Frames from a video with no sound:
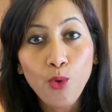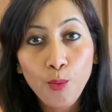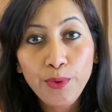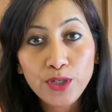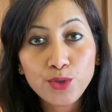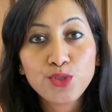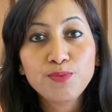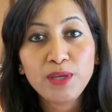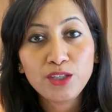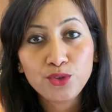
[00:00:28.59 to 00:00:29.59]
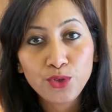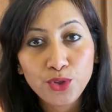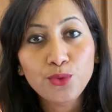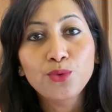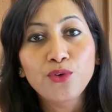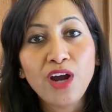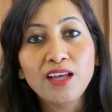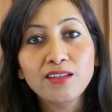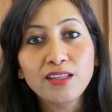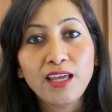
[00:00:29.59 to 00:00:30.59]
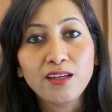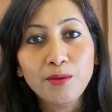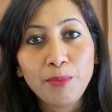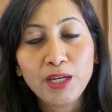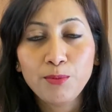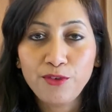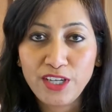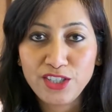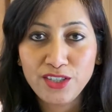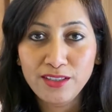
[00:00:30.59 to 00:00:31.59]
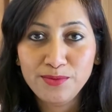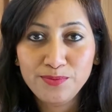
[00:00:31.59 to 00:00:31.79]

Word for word: open to speak to you rather than a paid professional.